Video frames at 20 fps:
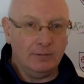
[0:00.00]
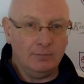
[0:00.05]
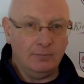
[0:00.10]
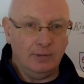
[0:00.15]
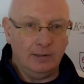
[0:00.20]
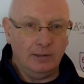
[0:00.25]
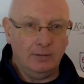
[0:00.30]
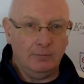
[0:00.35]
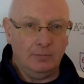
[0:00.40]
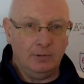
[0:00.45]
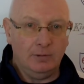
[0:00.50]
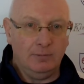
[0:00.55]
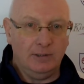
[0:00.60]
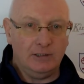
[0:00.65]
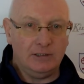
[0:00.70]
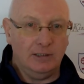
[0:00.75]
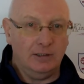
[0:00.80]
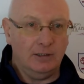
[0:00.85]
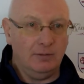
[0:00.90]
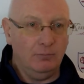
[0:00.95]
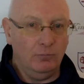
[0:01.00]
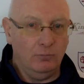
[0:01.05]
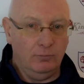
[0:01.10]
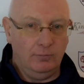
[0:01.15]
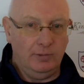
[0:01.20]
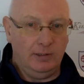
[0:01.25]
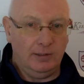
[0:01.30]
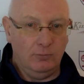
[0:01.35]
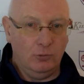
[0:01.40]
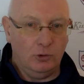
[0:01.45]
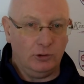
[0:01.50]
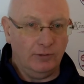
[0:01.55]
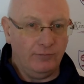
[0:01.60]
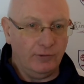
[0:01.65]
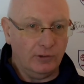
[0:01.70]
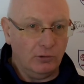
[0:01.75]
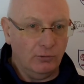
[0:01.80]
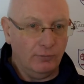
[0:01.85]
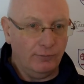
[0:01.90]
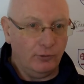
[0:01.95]
it more
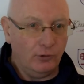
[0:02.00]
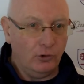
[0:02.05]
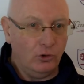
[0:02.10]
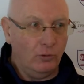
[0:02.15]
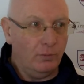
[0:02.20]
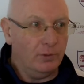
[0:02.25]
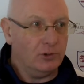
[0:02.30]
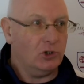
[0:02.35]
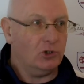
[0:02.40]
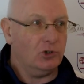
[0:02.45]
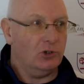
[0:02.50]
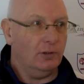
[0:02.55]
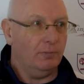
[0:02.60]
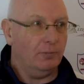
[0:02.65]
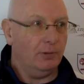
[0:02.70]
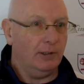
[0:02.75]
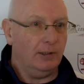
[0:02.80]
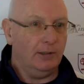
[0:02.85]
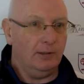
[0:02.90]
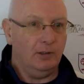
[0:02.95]
difficult for the opposition to play.